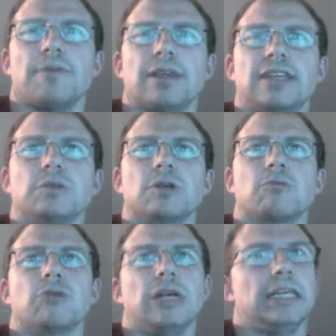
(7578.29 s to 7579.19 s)
Like, this was a
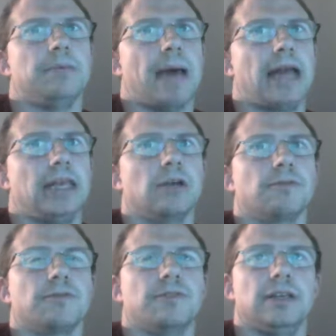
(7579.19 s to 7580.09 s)
really bad year
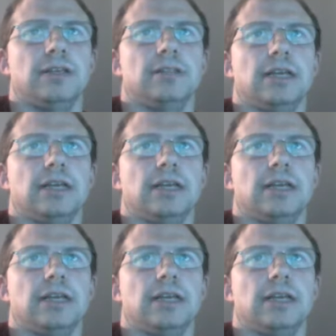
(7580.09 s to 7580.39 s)
for VDZ,